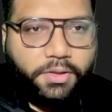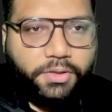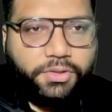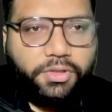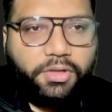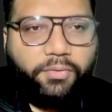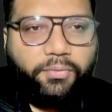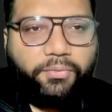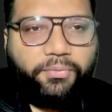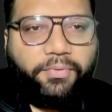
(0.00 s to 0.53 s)
So
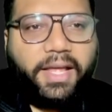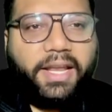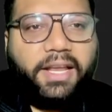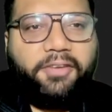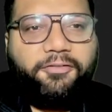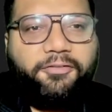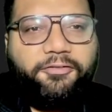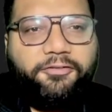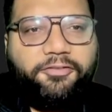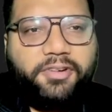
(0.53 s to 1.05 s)
the very
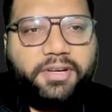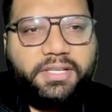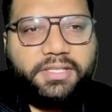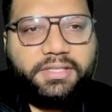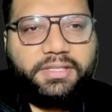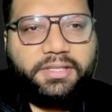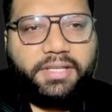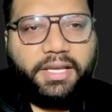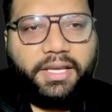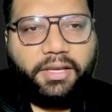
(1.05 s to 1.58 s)

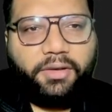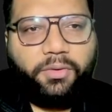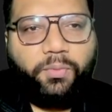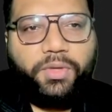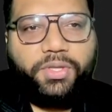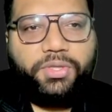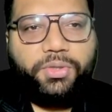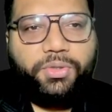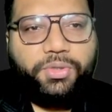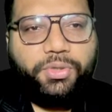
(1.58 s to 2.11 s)
first thing
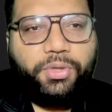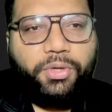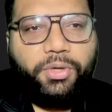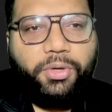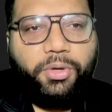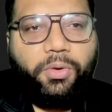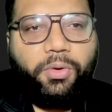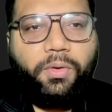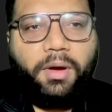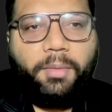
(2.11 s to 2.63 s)
which you
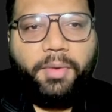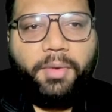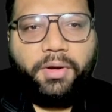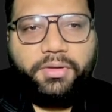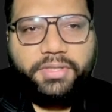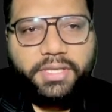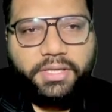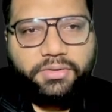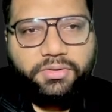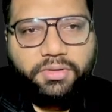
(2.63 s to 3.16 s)
should know
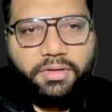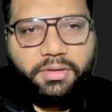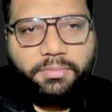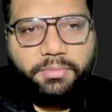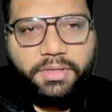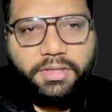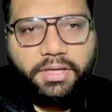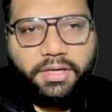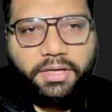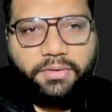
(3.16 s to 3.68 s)
about section
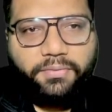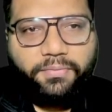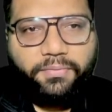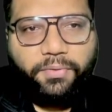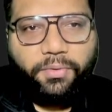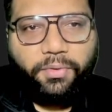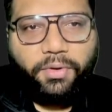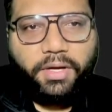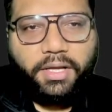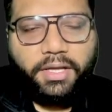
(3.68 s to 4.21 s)
number
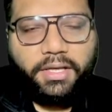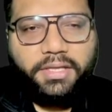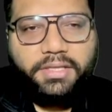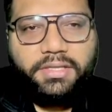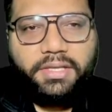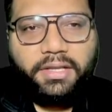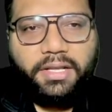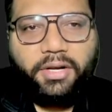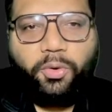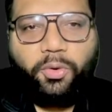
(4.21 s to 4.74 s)
34 is
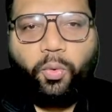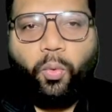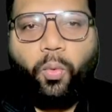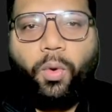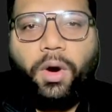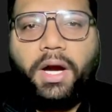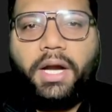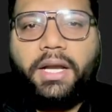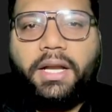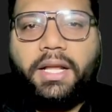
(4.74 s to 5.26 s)
that
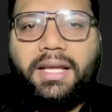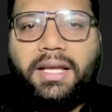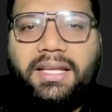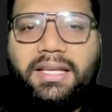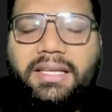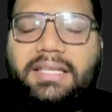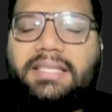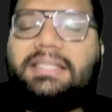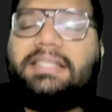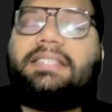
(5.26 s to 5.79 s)
what
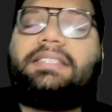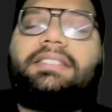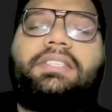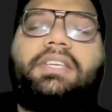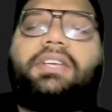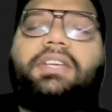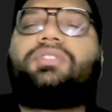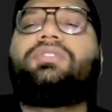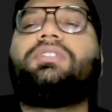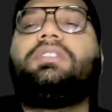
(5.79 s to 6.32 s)
is
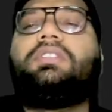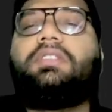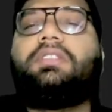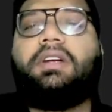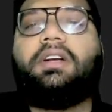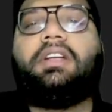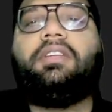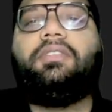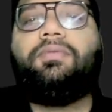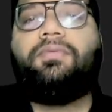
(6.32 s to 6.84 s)
section
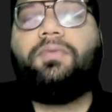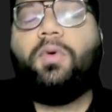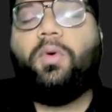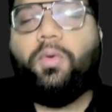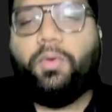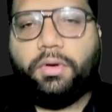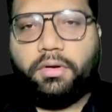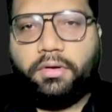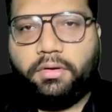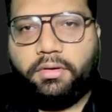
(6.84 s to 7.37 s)

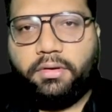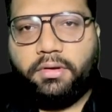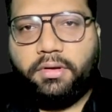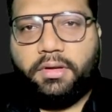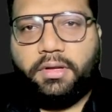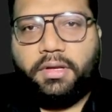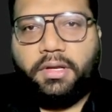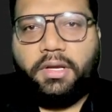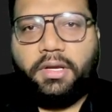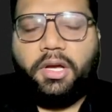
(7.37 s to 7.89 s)
34?
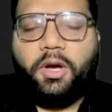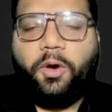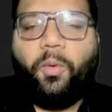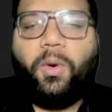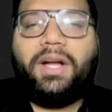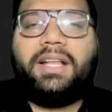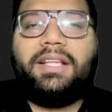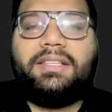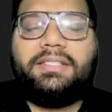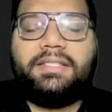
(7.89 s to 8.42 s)

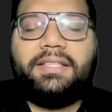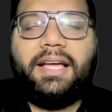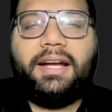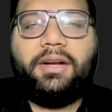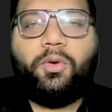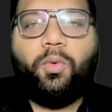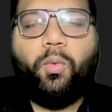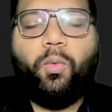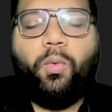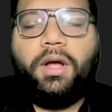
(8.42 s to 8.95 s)
What is
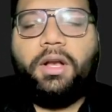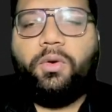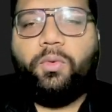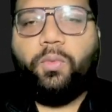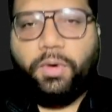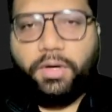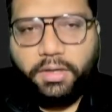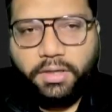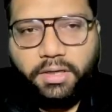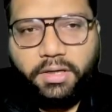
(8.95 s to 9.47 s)
that one
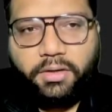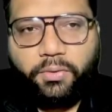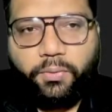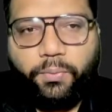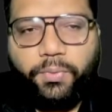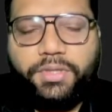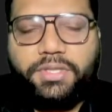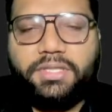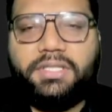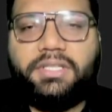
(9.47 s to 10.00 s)
word
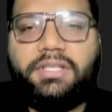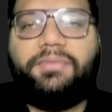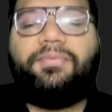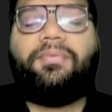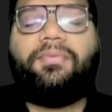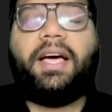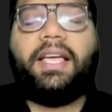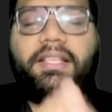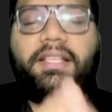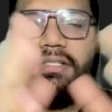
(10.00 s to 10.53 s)
which
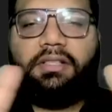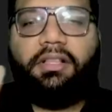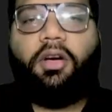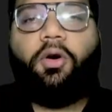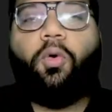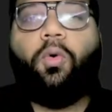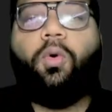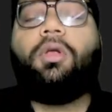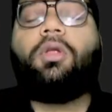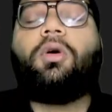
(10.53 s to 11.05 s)
defines the
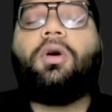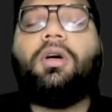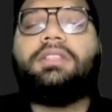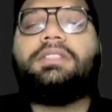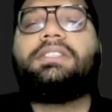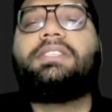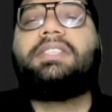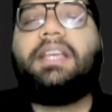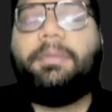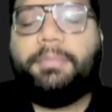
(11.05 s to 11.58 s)
whole
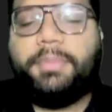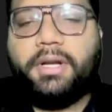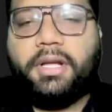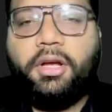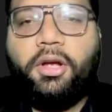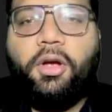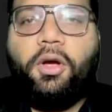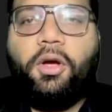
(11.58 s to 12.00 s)
concept